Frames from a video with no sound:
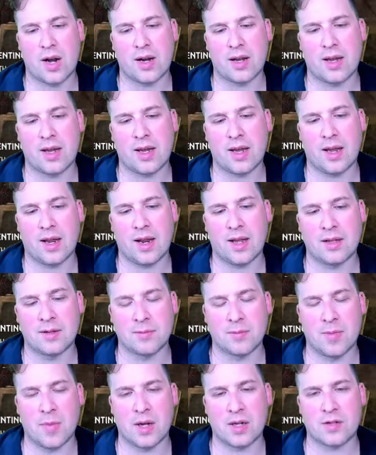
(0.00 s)
get as
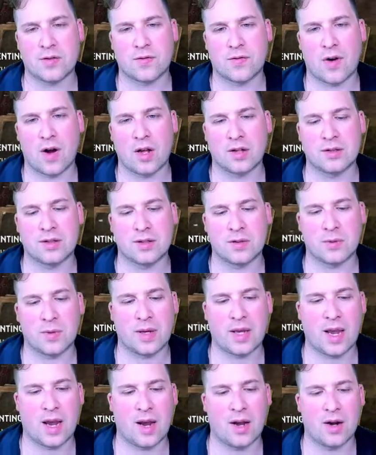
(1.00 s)
much Frost as we
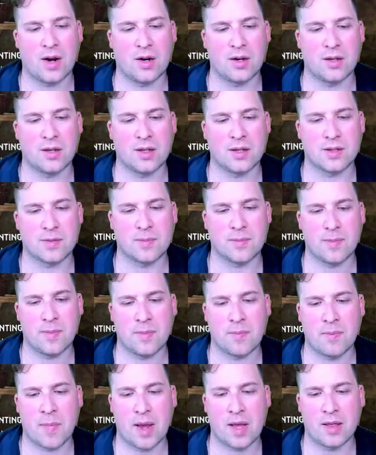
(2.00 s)
can onto this
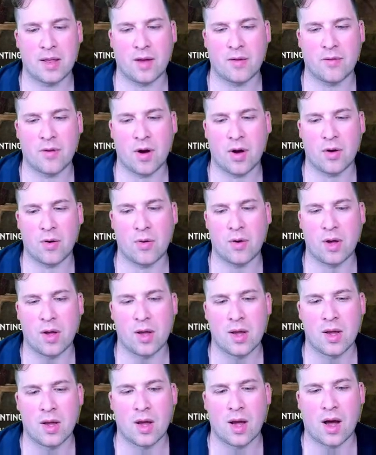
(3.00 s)
melee row
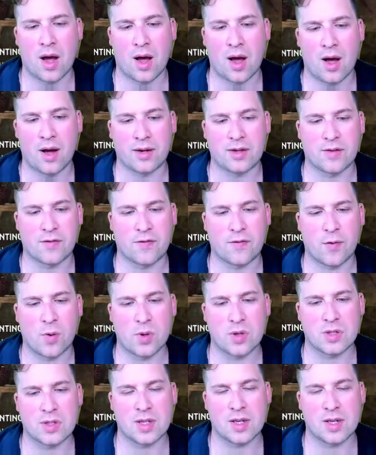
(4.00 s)
to force the